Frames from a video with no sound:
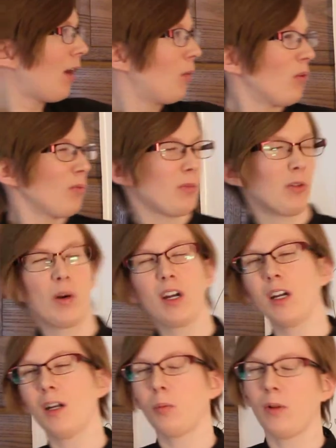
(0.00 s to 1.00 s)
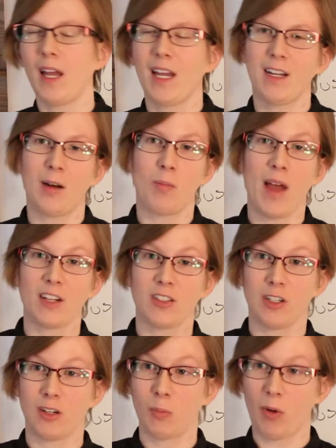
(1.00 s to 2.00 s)
we're going to plan an
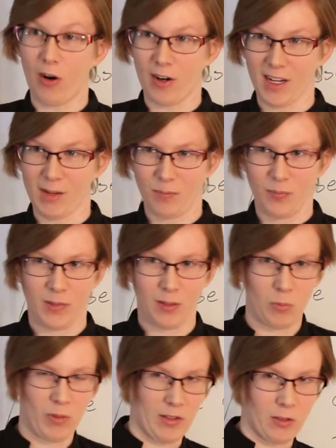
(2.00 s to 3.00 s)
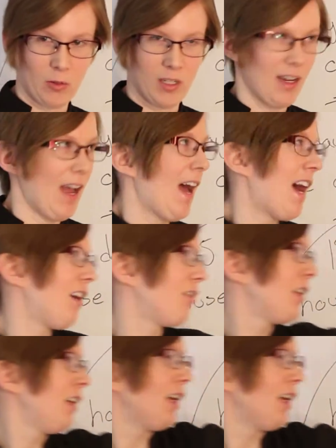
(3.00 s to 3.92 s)
imaginary party that's going to have